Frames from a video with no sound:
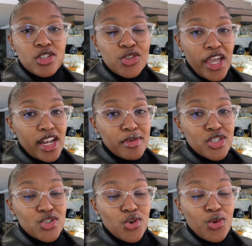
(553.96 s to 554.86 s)
So yeah, let me
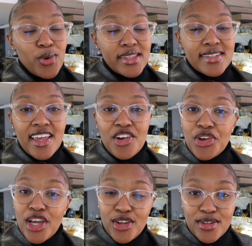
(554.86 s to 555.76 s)
just show you what this
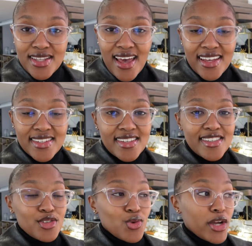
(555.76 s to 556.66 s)
area looks like since
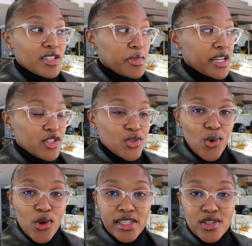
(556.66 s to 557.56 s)
the door has been
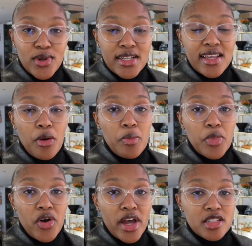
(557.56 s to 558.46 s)
installed as well as our
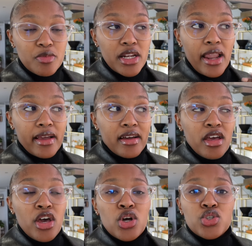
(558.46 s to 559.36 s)
mirror has been like
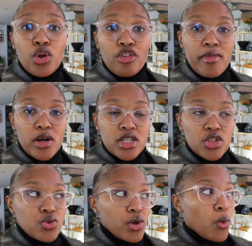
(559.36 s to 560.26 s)
sort of mounted
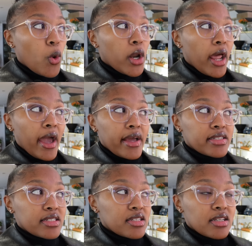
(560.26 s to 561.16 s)
to the wall
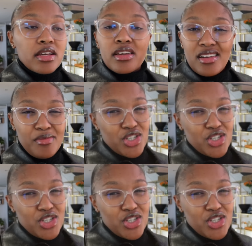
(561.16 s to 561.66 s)
and let me